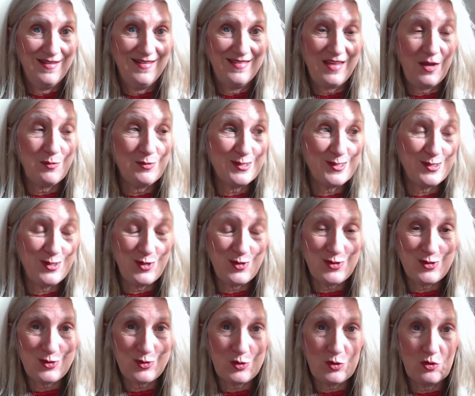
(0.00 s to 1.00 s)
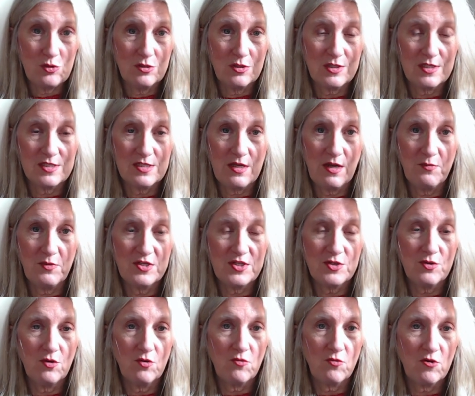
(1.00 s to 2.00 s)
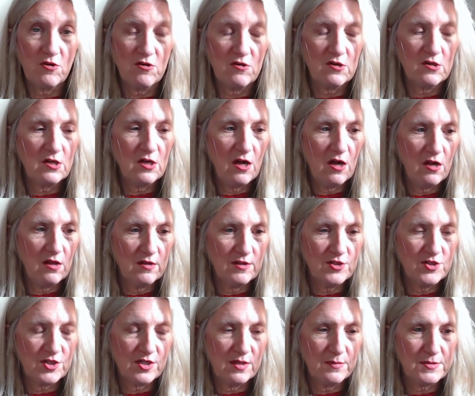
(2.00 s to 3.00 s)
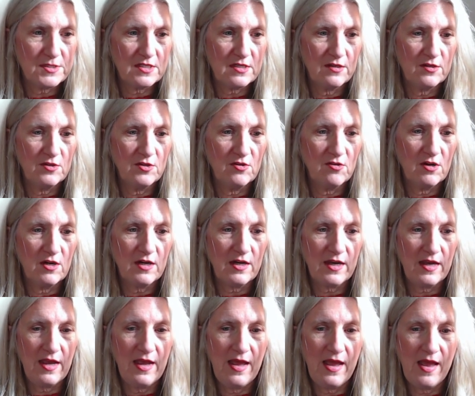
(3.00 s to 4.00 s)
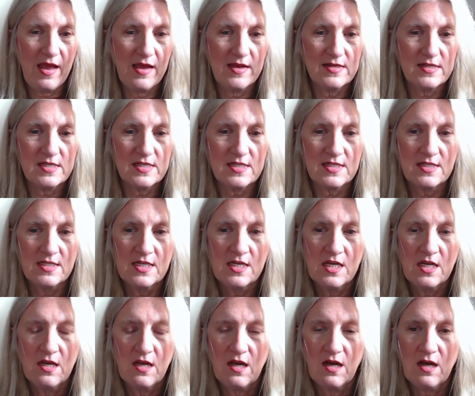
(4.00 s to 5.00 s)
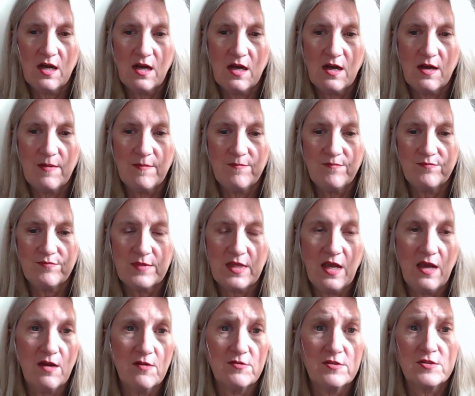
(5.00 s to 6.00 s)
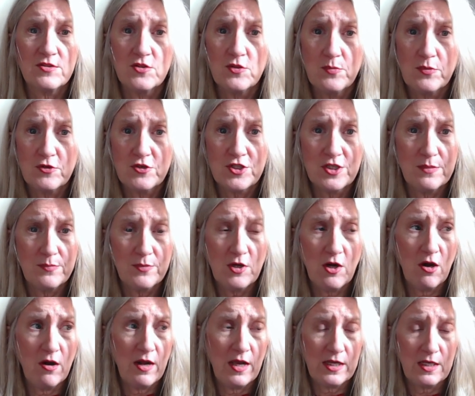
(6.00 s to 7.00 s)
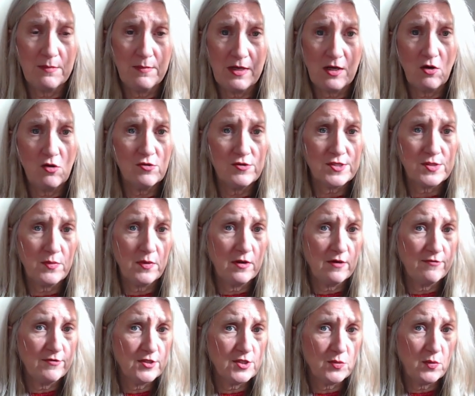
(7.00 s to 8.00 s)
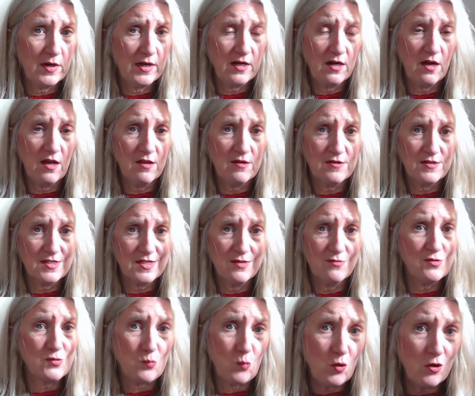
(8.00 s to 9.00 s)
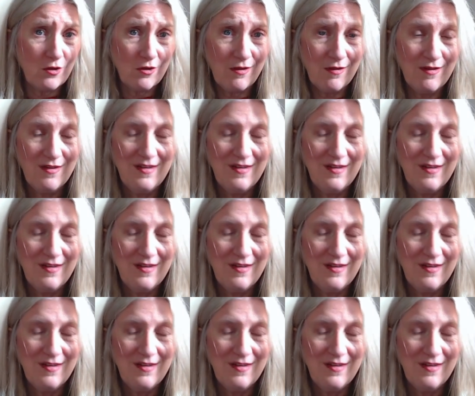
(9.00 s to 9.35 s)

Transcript: that was near the school because I went to a rural college in upstate New York. And um, yeah, it was super cheap yarn. I could make a whole sweater for $20 and it was wool.